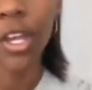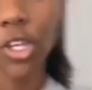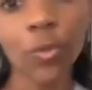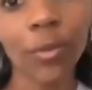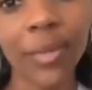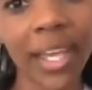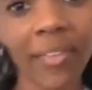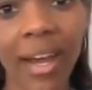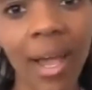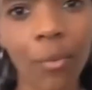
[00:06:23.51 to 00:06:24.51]
human
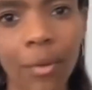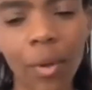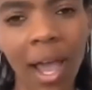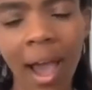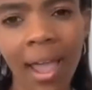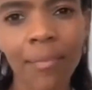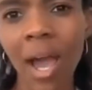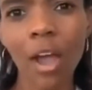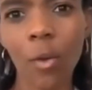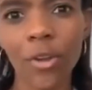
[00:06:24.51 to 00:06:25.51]
being that I am
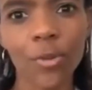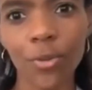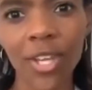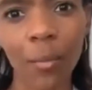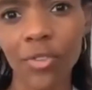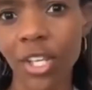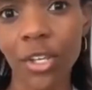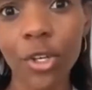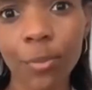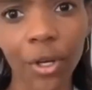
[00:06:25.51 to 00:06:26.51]
not going to pretend was a
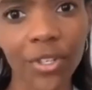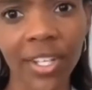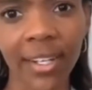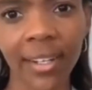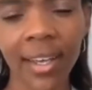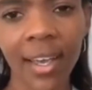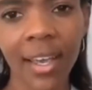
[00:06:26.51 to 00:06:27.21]
good person.